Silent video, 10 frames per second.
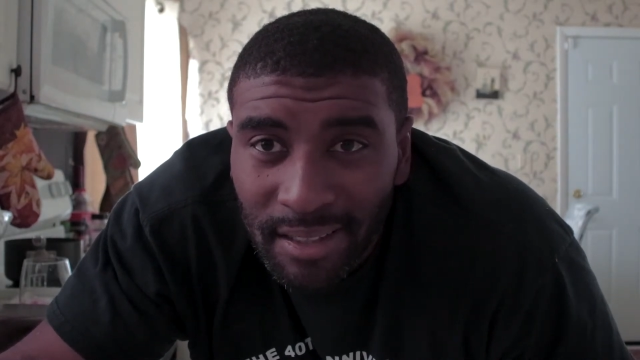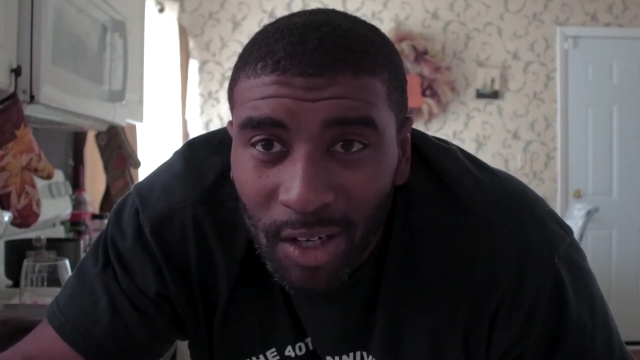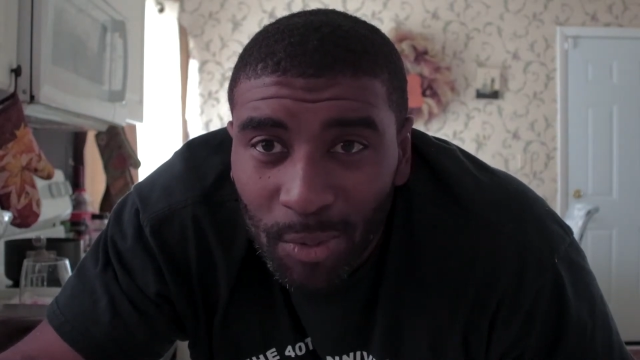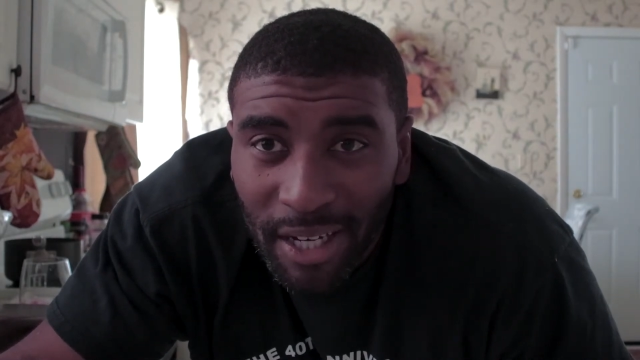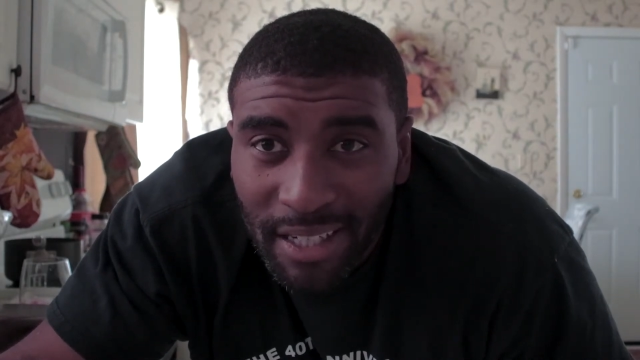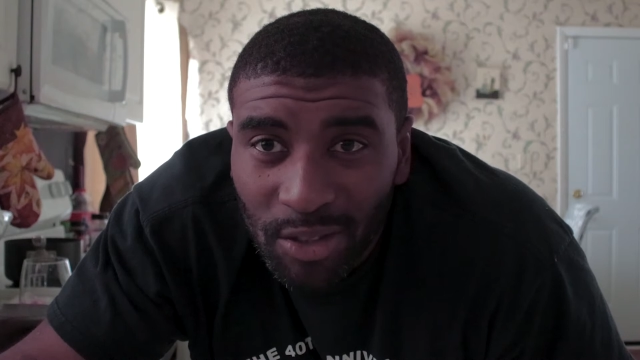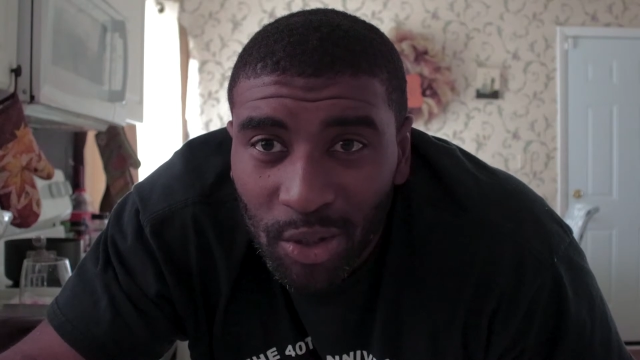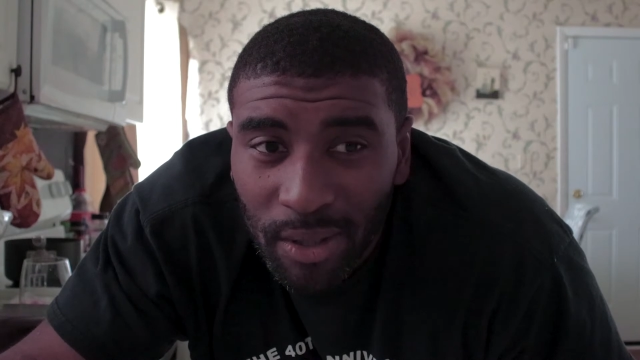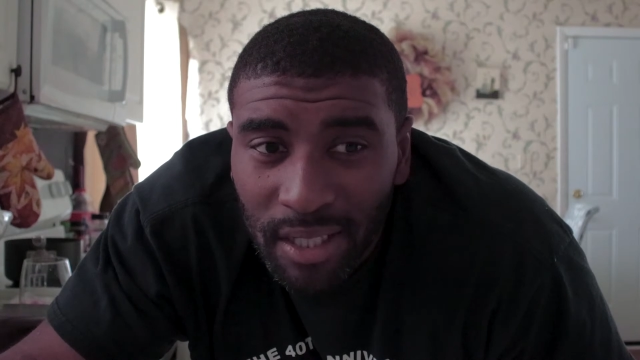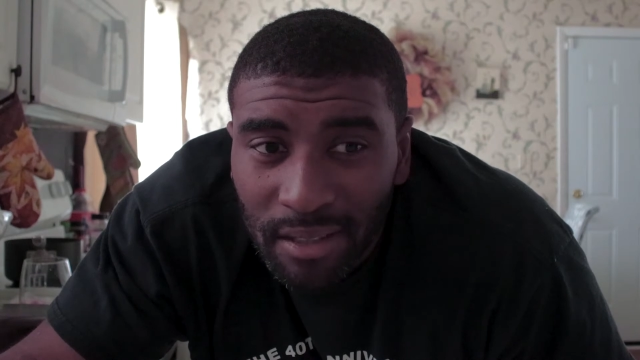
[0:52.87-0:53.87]
hope you guys
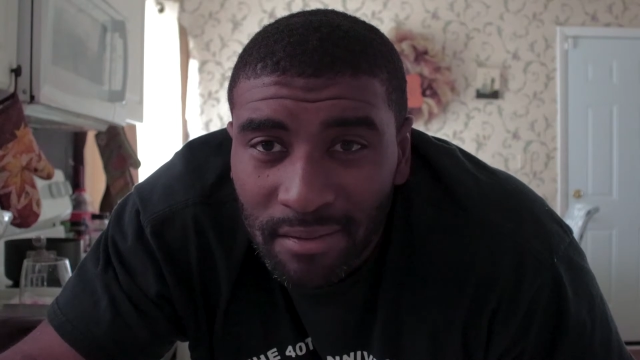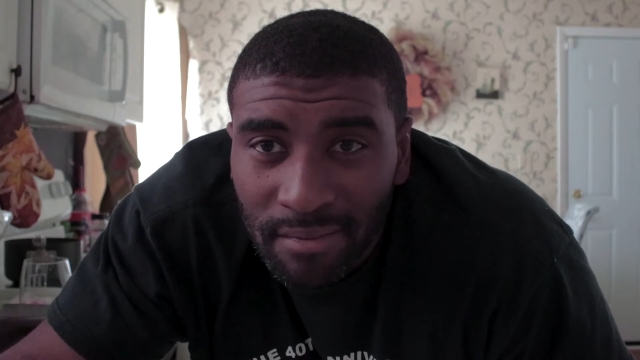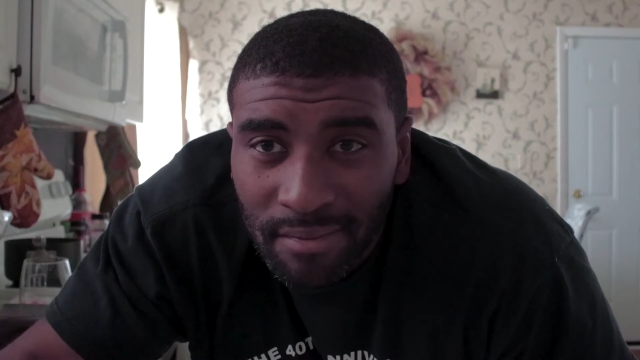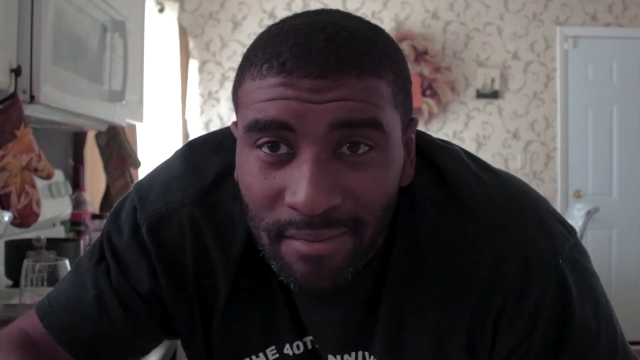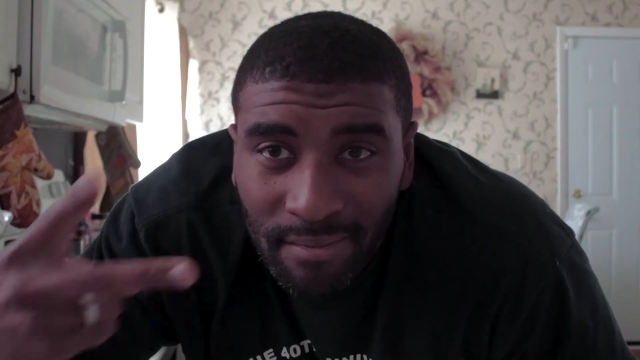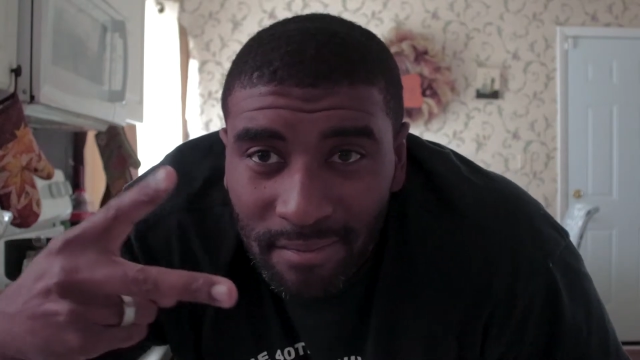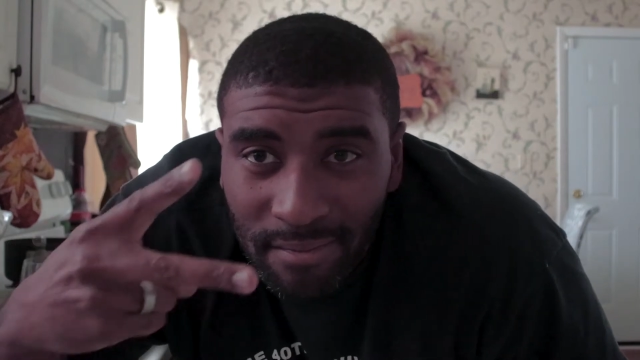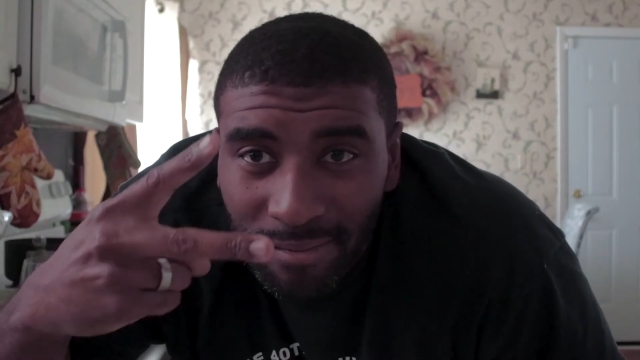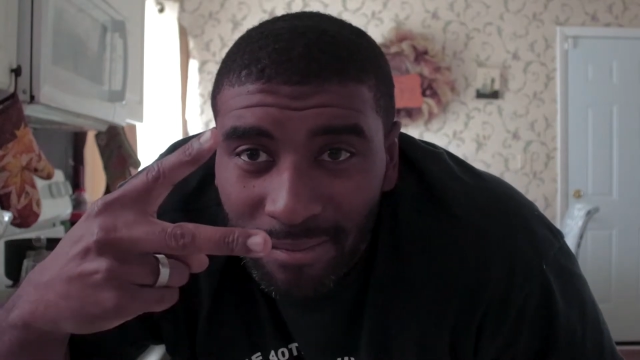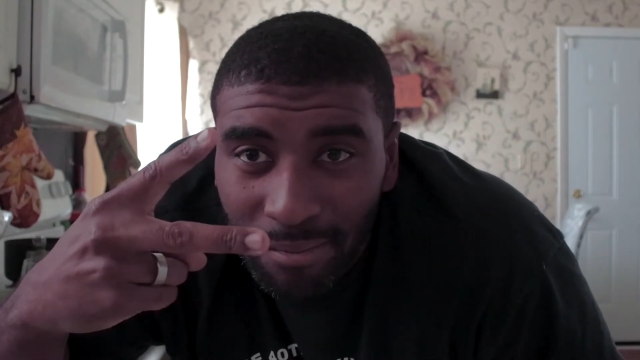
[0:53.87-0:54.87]
enjoy.
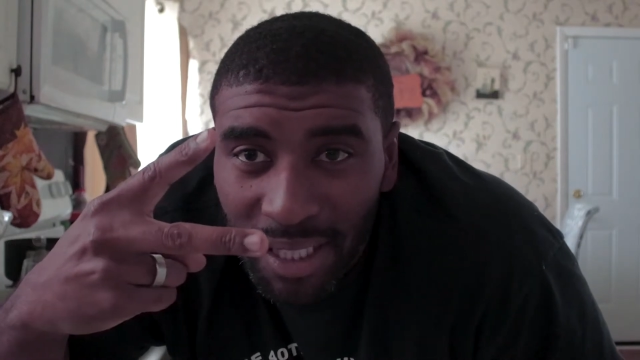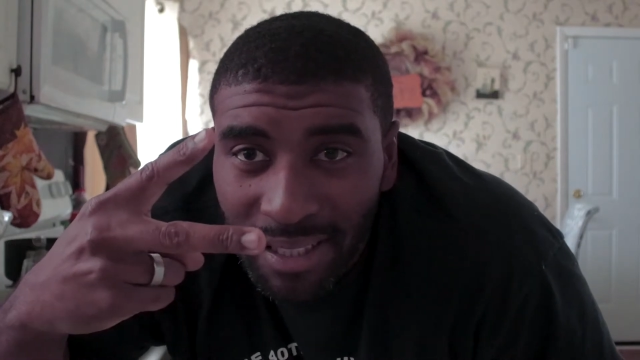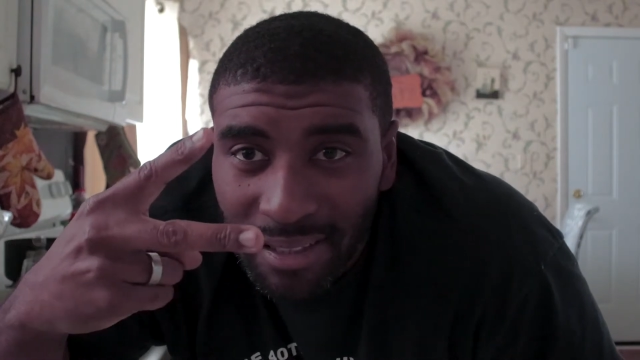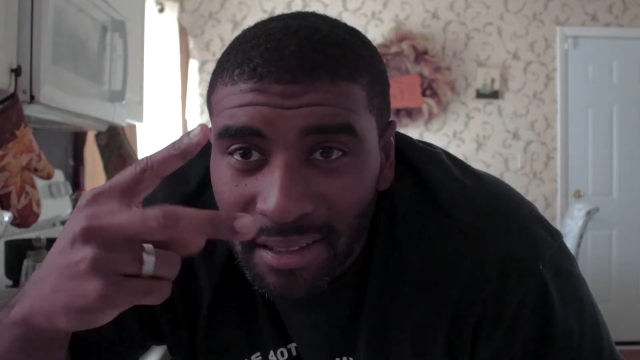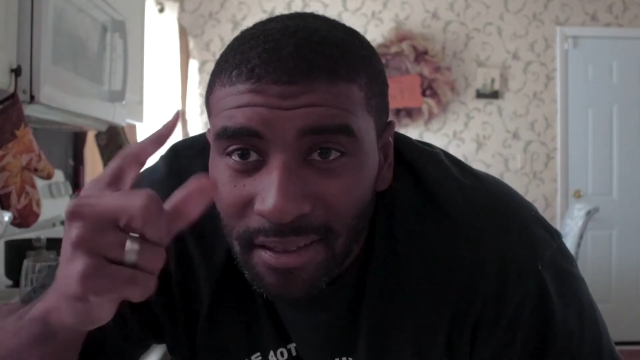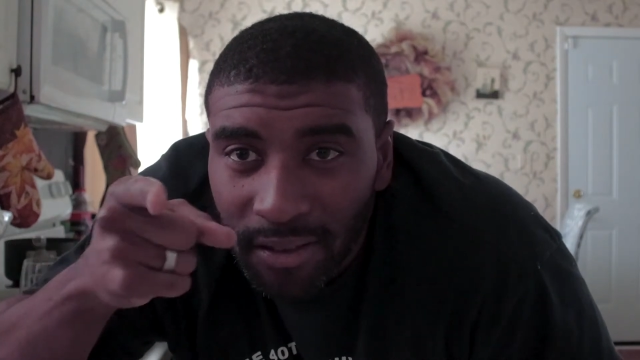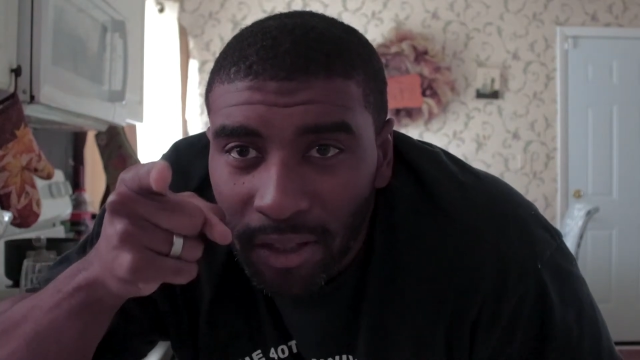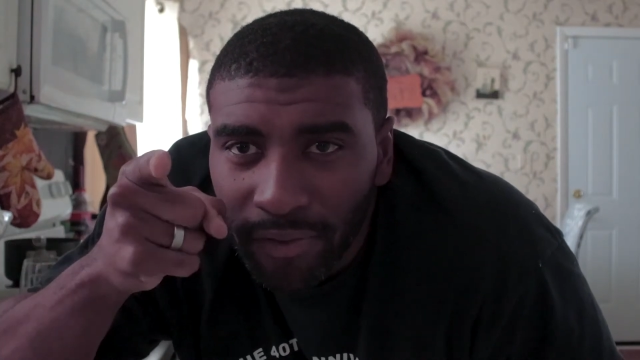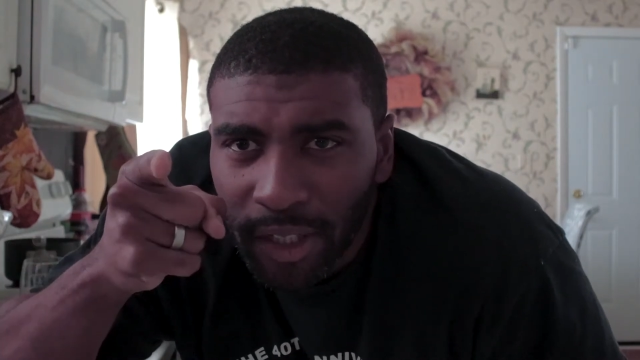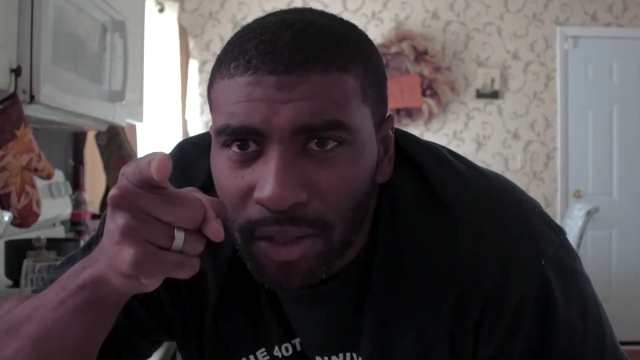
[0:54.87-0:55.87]
Peace.
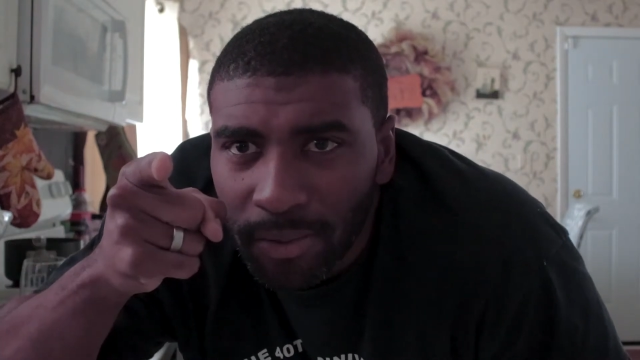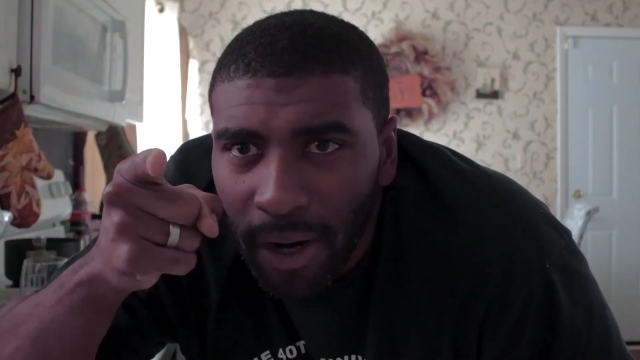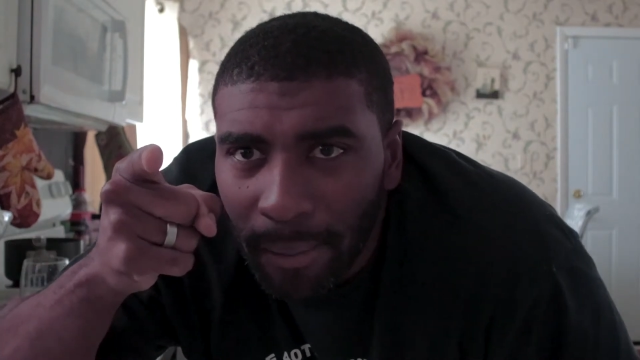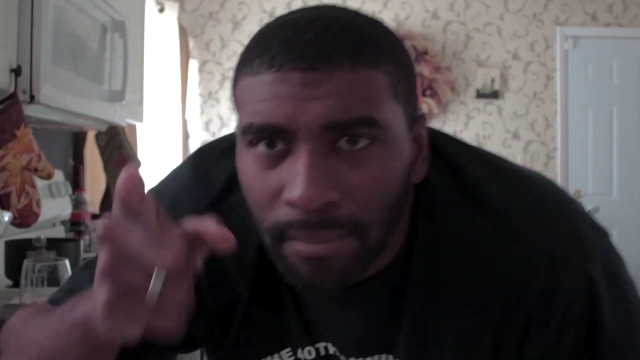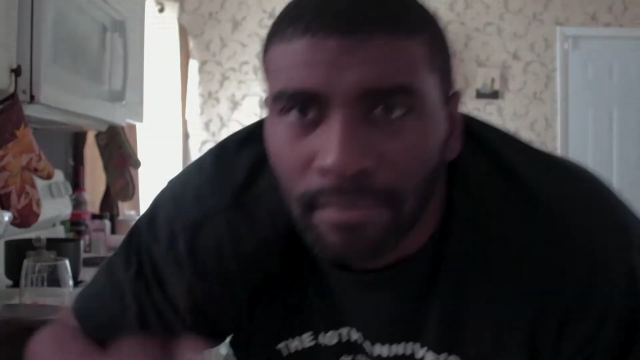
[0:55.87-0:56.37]
Don't forget to subscribe.